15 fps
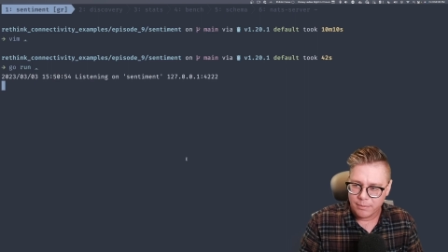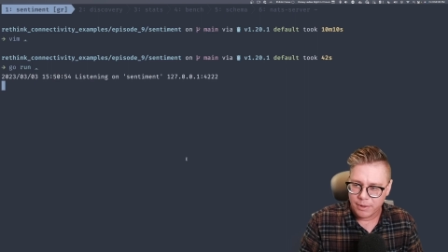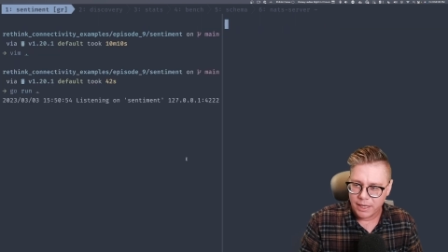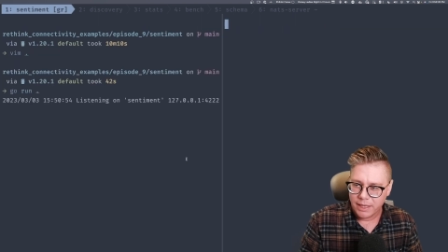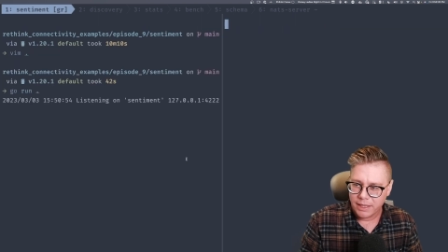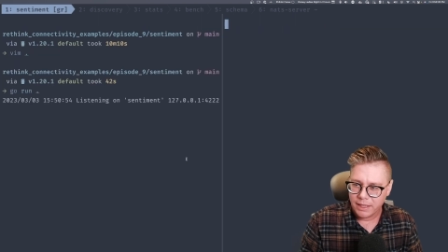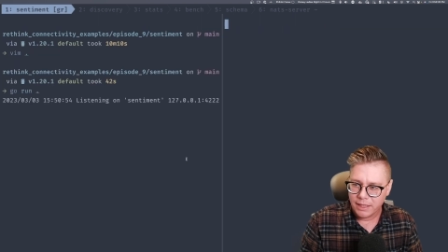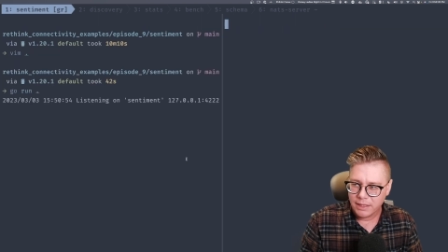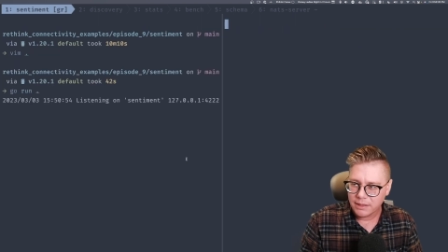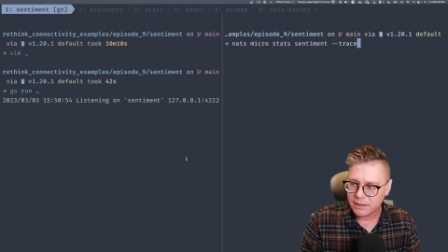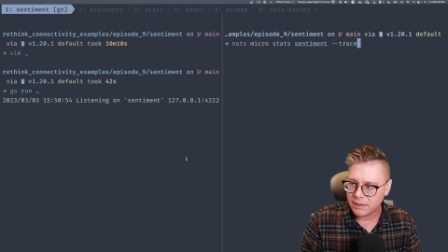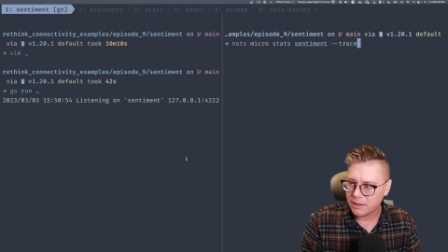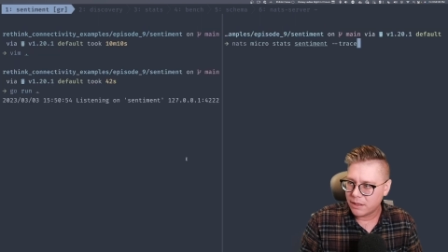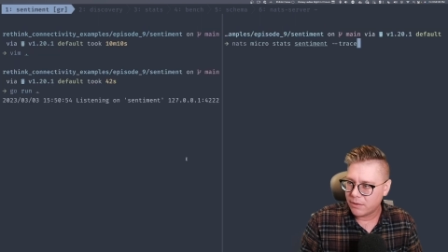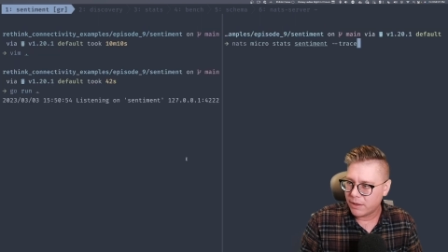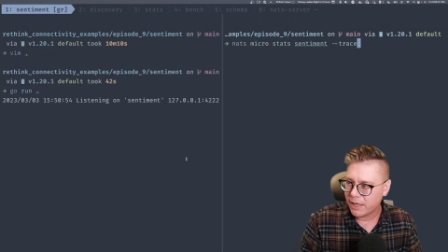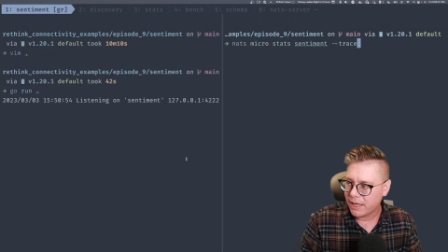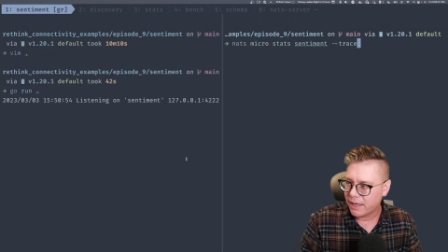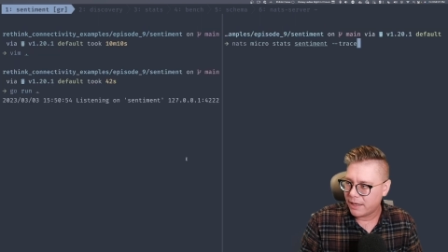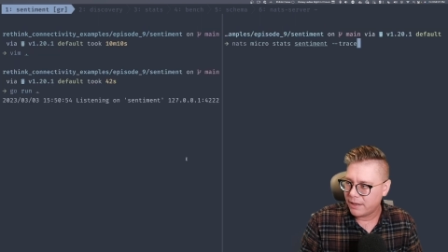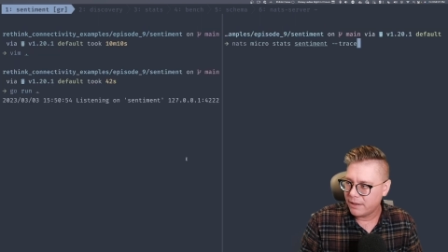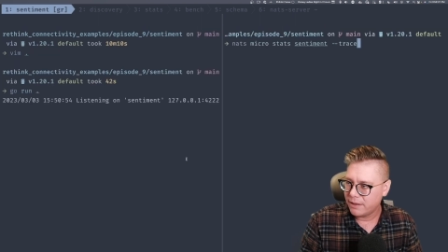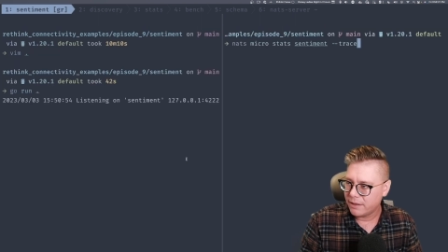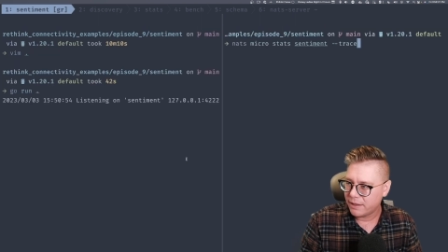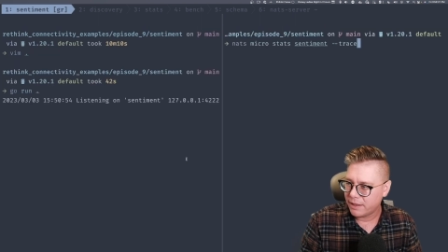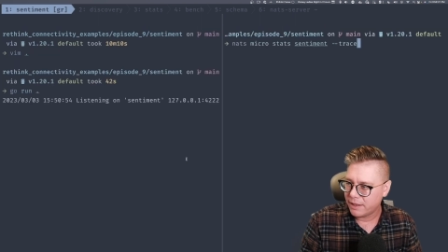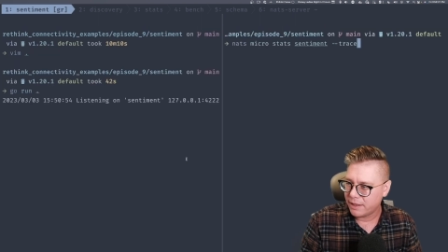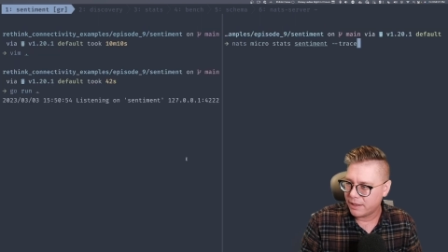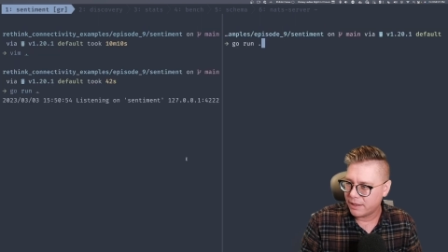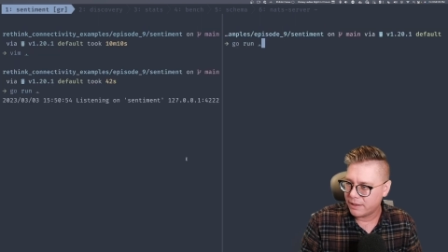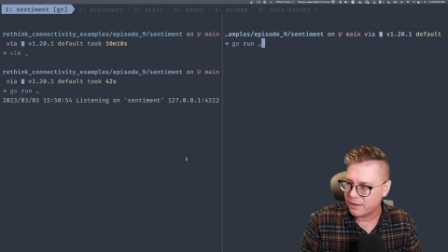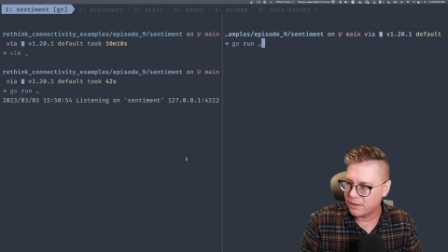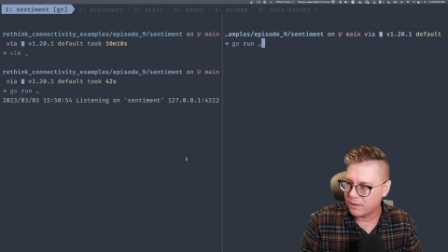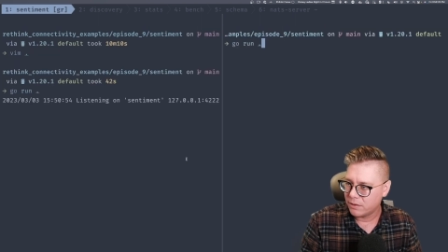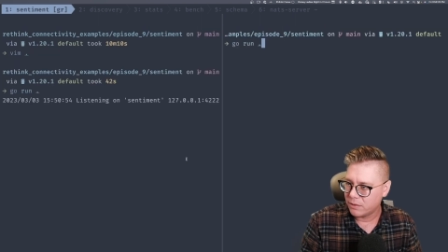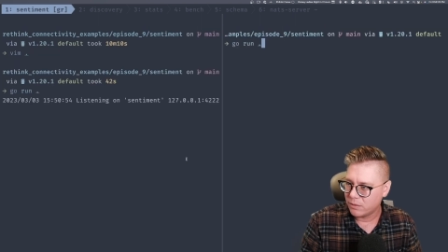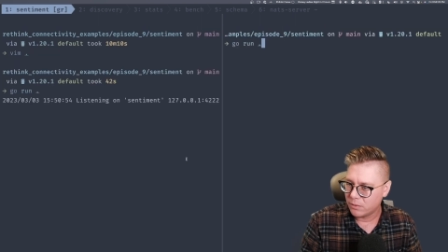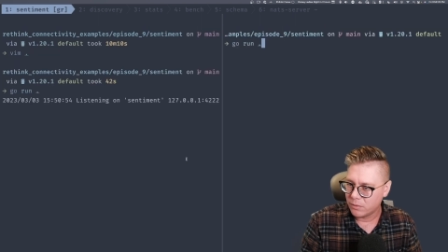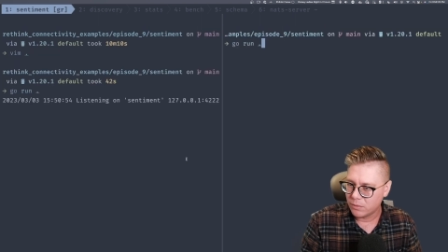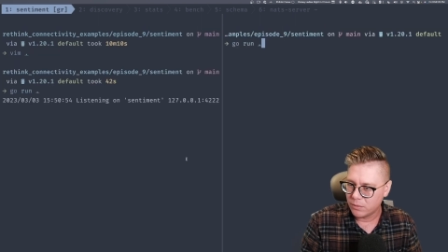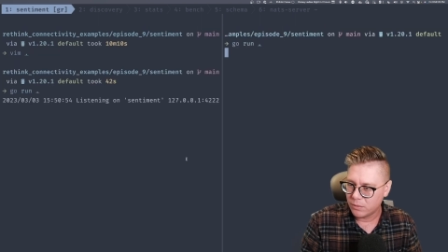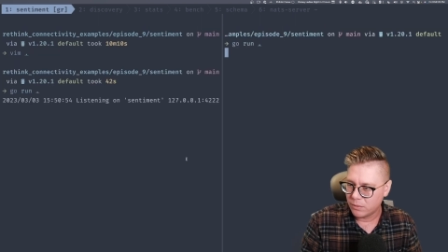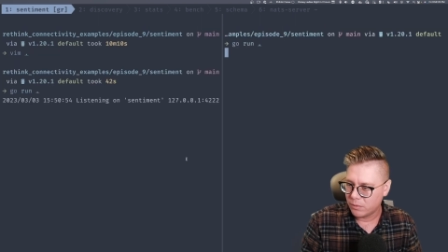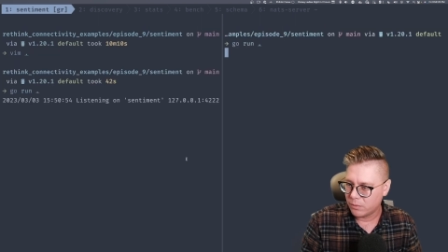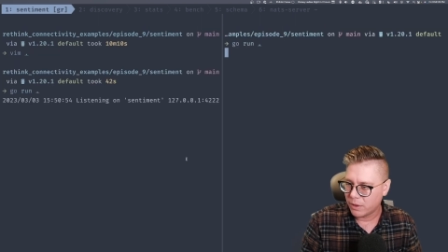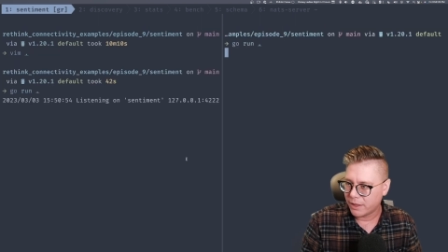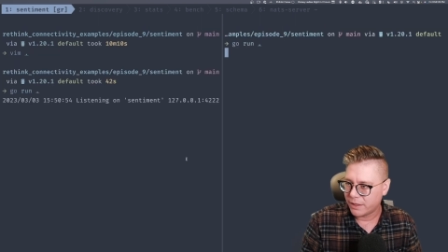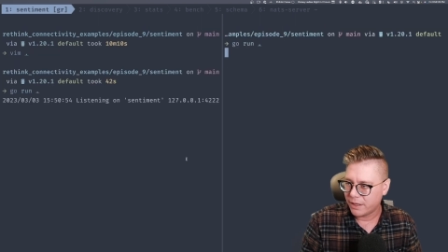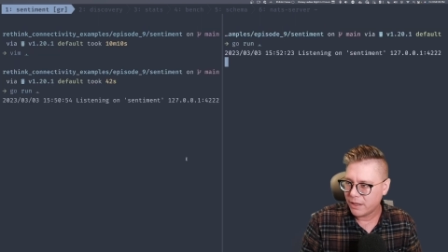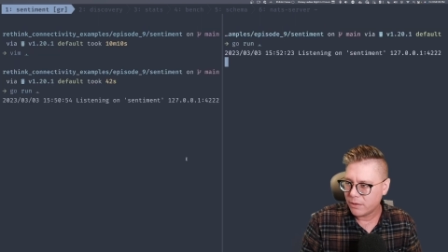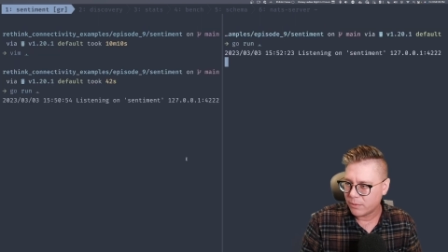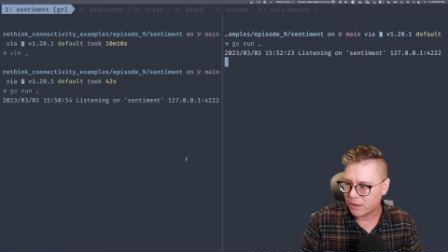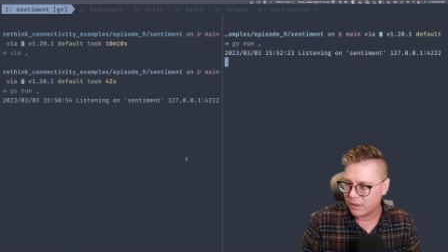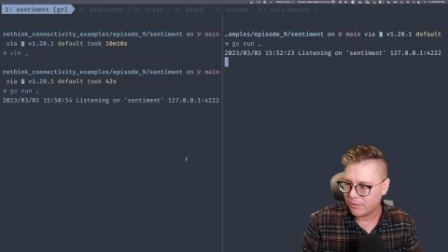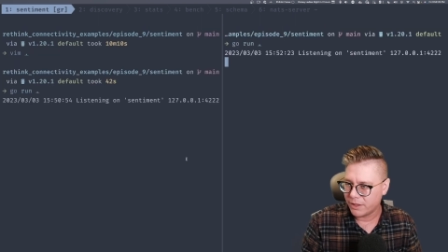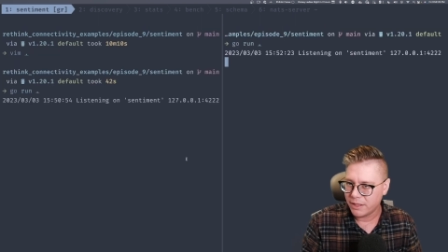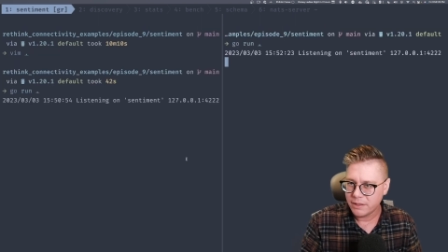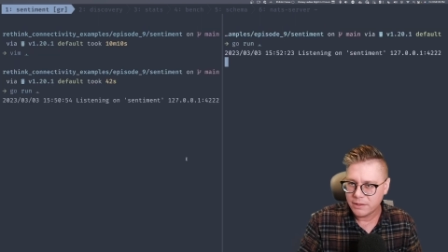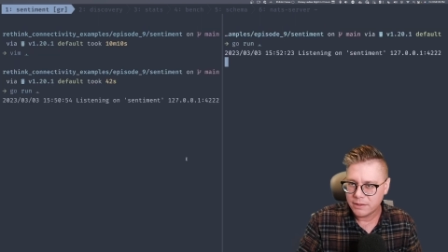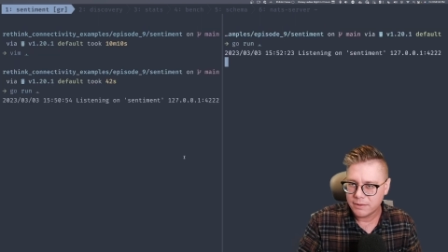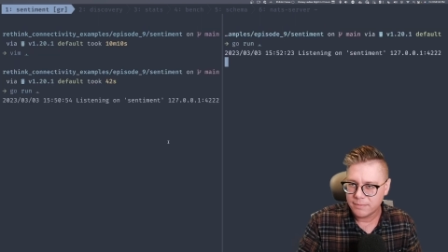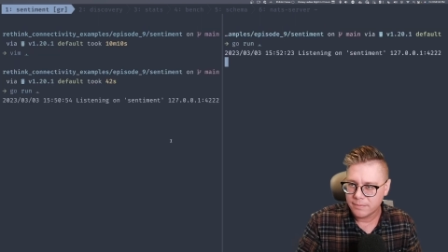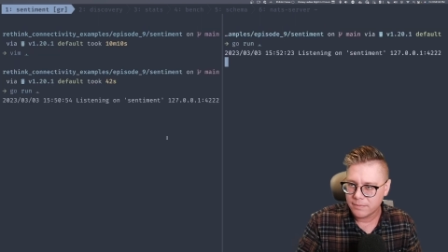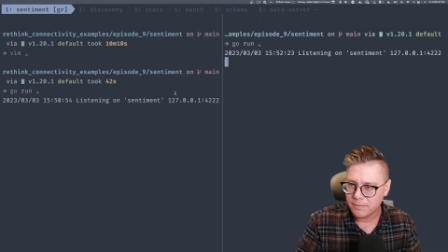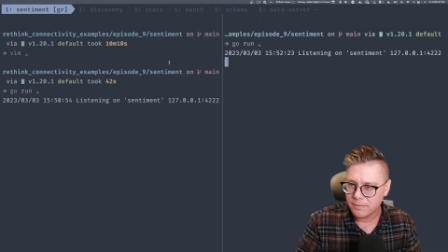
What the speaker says: but I could easily go ahead and run another one of these,